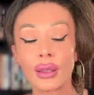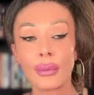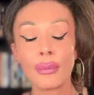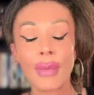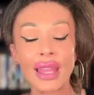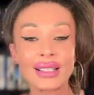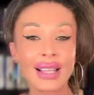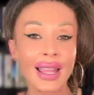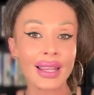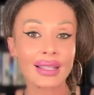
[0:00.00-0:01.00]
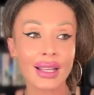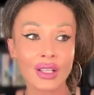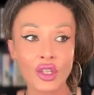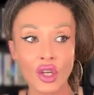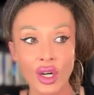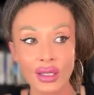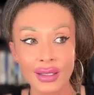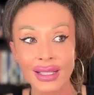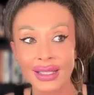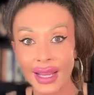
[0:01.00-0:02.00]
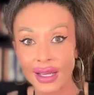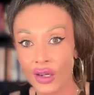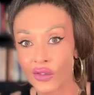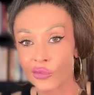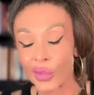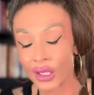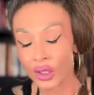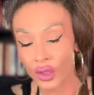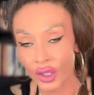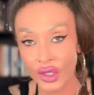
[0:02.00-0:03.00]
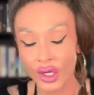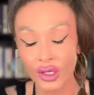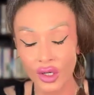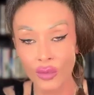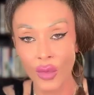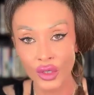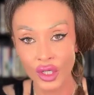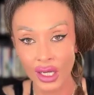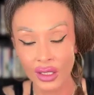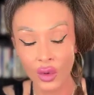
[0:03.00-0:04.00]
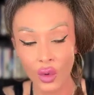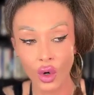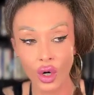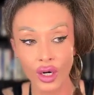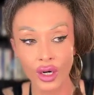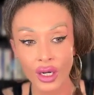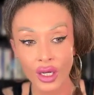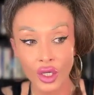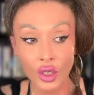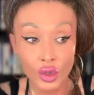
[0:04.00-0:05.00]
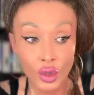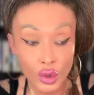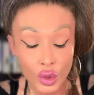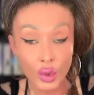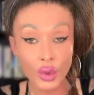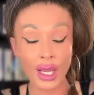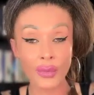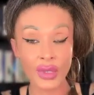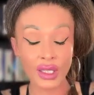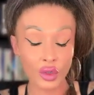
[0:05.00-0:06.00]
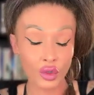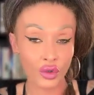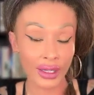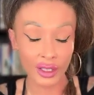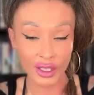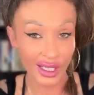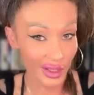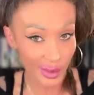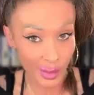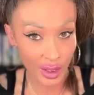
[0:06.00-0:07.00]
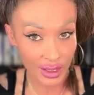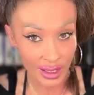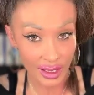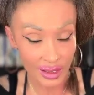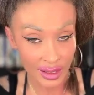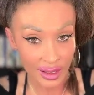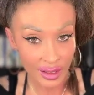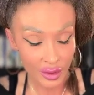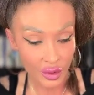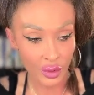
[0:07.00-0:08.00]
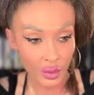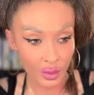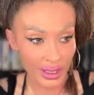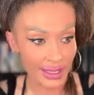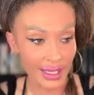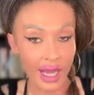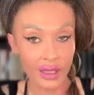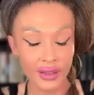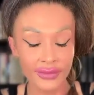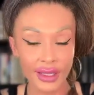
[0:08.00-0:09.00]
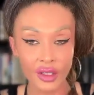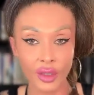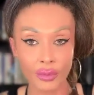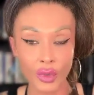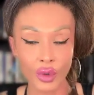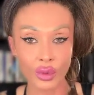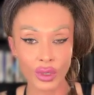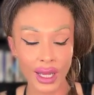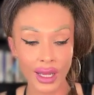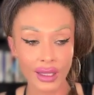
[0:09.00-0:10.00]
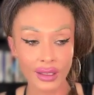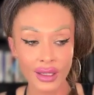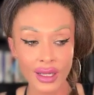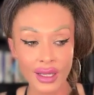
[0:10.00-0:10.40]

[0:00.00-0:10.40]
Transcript: maintain a certain state of being or a certain emotion, or to do something to trigger the other person to, let's say, elevate their mood and